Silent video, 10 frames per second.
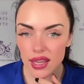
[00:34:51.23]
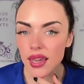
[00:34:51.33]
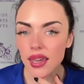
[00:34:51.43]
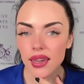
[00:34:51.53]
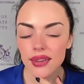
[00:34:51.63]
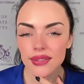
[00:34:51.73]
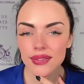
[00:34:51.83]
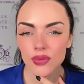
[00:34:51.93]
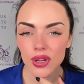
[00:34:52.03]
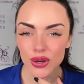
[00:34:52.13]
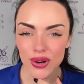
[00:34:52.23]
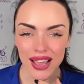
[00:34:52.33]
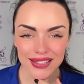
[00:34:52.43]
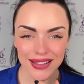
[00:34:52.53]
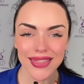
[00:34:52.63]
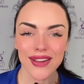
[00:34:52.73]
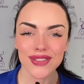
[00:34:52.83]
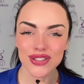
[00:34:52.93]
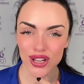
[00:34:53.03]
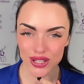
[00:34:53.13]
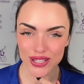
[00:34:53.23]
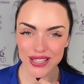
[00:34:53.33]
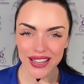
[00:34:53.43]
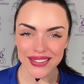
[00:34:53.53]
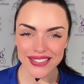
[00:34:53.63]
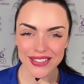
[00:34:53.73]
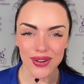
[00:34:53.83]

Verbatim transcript: see when you're not sitting there in the judge's seat.